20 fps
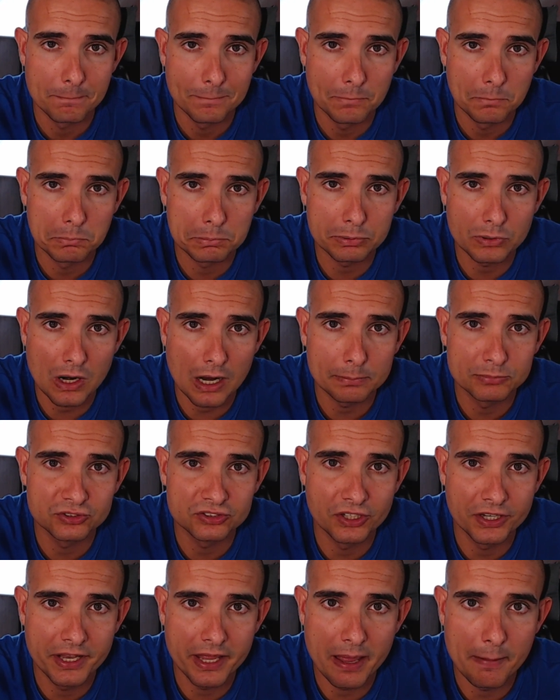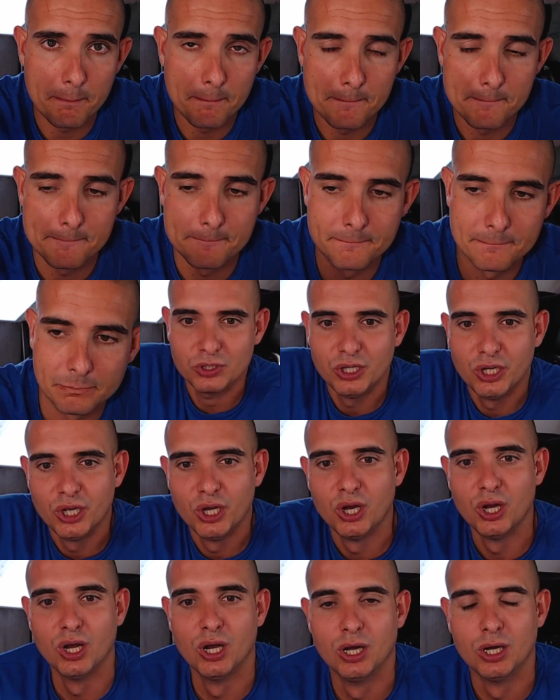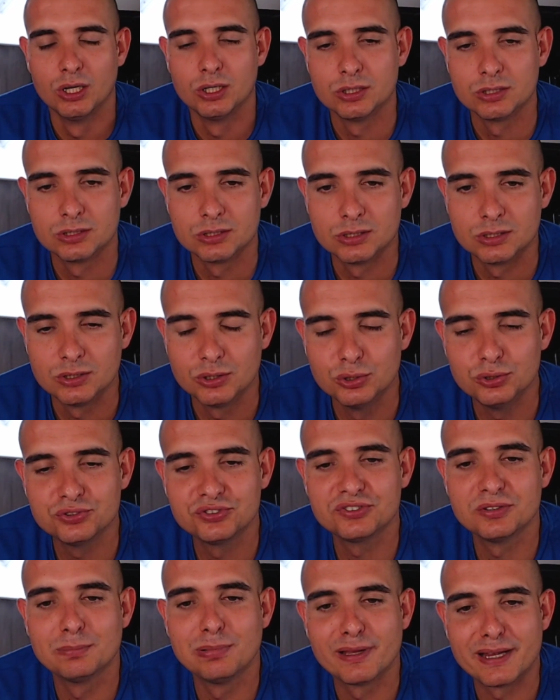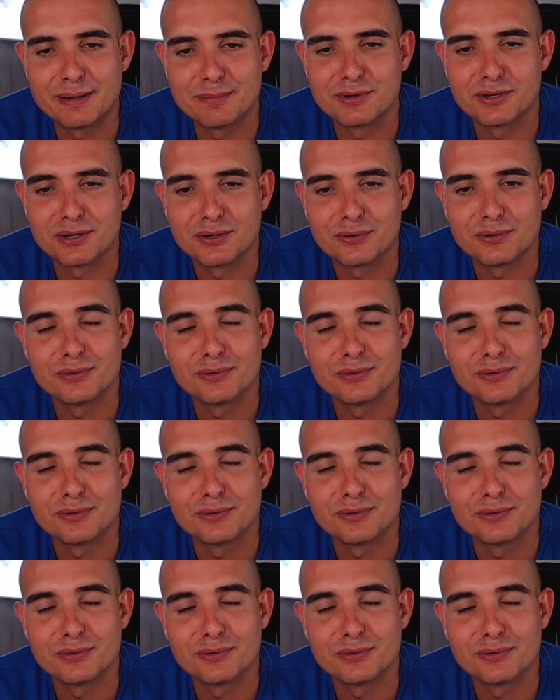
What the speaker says: Props to them. Who's to blame though?